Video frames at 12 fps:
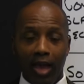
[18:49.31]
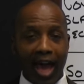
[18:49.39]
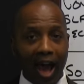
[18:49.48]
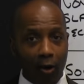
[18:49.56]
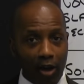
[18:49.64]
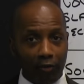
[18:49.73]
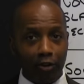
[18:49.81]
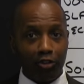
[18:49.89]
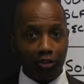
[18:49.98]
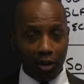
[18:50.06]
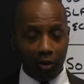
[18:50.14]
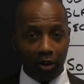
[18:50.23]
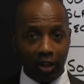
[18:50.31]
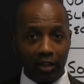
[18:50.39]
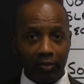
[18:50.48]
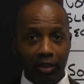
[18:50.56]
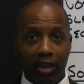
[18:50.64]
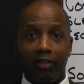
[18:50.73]
However,
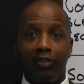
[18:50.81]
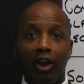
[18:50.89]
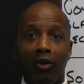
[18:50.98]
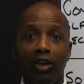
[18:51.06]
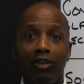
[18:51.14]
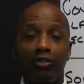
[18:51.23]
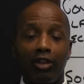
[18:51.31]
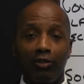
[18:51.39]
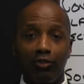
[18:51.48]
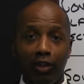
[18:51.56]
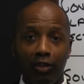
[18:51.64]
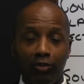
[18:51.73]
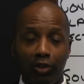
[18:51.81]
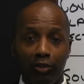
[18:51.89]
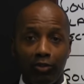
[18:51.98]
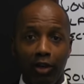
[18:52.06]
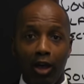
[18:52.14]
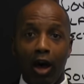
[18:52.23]
generally, there is
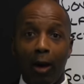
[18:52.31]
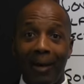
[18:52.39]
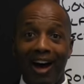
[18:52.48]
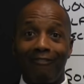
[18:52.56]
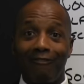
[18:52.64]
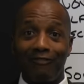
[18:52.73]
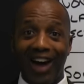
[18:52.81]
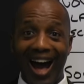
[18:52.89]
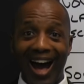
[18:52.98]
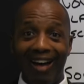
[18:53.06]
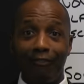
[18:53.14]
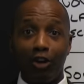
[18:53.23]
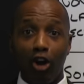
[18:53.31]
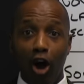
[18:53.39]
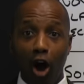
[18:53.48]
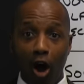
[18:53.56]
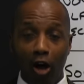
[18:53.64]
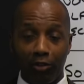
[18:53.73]
consensus about five
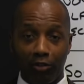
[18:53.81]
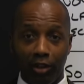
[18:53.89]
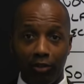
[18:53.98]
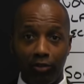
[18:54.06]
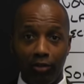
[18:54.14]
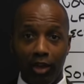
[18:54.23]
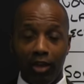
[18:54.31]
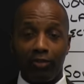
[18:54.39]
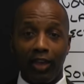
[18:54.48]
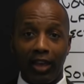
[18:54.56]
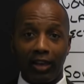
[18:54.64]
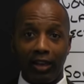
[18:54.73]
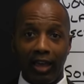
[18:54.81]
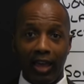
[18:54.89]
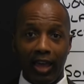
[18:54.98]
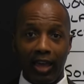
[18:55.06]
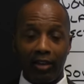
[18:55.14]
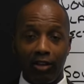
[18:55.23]
causes that
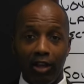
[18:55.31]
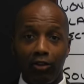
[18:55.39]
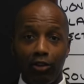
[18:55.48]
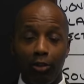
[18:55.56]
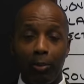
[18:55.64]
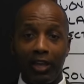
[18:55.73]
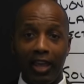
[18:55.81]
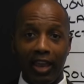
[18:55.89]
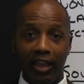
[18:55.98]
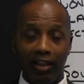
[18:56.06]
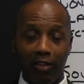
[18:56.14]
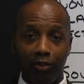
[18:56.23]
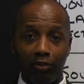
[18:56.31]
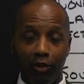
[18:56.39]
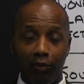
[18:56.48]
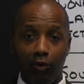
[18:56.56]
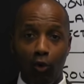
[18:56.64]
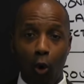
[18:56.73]
led to the beginning of the
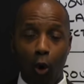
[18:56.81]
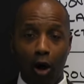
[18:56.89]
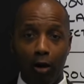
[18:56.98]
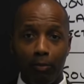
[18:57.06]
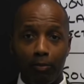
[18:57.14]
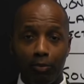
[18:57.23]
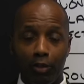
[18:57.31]
Civil War.